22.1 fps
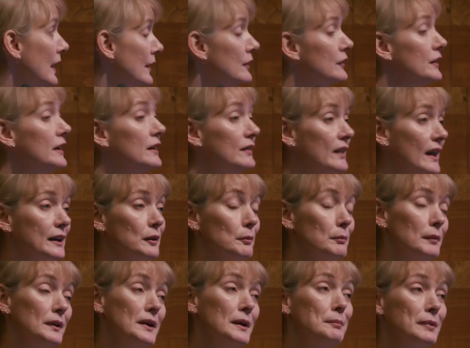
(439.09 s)
And indeed, they
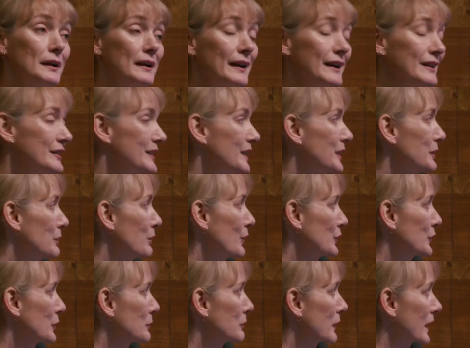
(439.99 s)
can manipulate
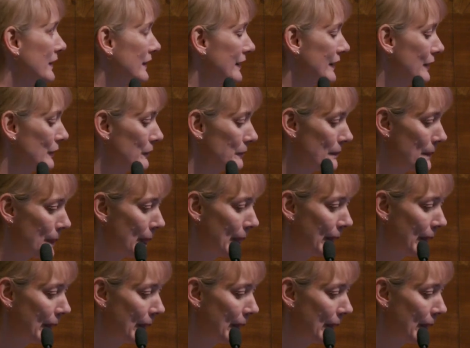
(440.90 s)
what you might know.